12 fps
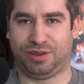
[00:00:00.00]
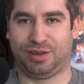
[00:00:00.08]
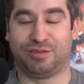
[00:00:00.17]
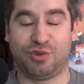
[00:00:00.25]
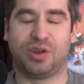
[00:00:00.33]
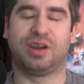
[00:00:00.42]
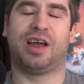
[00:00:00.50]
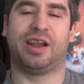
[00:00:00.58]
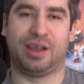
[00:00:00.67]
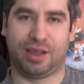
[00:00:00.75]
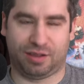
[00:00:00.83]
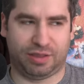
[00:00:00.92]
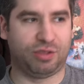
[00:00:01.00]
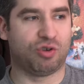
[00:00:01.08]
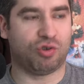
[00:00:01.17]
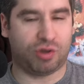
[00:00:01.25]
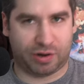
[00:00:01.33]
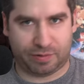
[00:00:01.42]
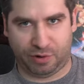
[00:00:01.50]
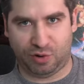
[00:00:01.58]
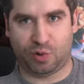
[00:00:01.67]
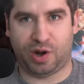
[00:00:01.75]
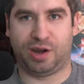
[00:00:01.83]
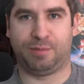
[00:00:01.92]
because you can kind of there's a lot of
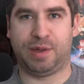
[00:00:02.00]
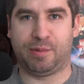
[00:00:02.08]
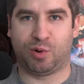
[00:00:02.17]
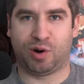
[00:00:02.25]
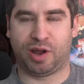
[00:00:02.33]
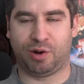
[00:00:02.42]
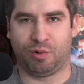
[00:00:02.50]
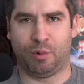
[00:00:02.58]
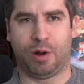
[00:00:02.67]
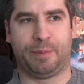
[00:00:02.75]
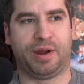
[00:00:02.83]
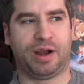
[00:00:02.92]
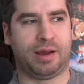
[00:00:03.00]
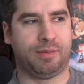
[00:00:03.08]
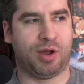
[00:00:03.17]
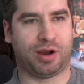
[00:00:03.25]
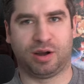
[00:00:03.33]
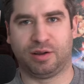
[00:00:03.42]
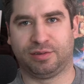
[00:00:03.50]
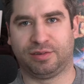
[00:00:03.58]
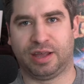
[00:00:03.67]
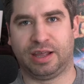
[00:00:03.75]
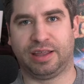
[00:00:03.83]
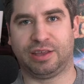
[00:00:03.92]
Ukrainian people where I grew up, and I'm not gonna
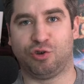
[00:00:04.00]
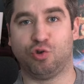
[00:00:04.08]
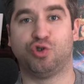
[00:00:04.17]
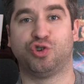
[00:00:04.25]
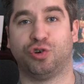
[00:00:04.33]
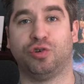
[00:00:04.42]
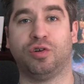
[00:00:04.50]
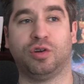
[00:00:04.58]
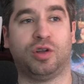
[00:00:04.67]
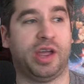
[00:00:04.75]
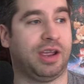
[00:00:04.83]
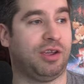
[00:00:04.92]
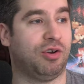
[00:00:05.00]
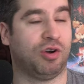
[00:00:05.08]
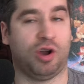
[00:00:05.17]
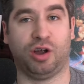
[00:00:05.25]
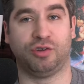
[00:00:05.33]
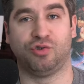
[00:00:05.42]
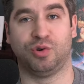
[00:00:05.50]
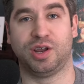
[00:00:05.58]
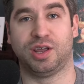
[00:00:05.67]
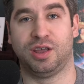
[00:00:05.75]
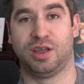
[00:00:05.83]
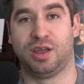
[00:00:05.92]
say like you shouldn't like your
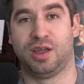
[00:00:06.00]
country